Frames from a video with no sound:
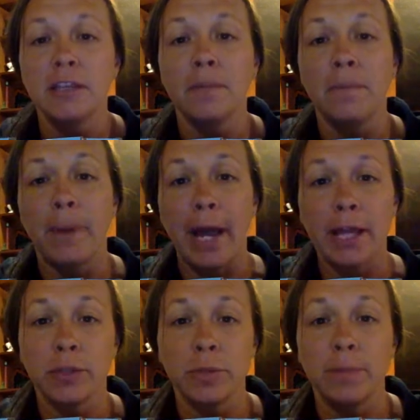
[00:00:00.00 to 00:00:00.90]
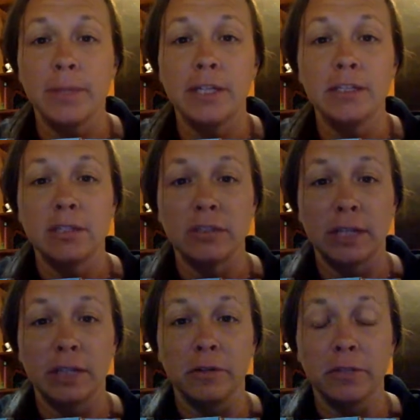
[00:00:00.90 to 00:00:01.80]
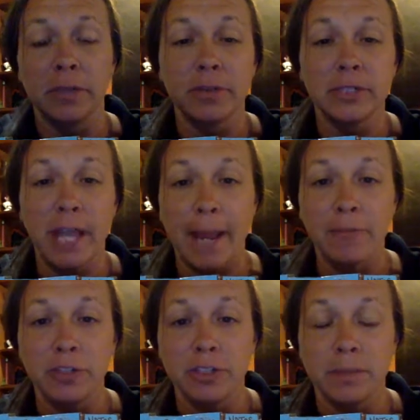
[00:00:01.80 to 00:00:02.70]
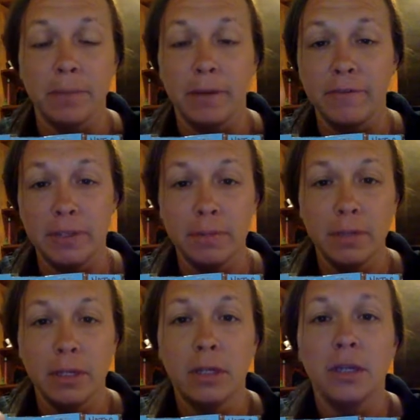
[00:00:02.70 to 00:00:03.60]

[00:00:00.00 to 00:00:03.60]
The back 3 bins, there's like a little number taped just above them.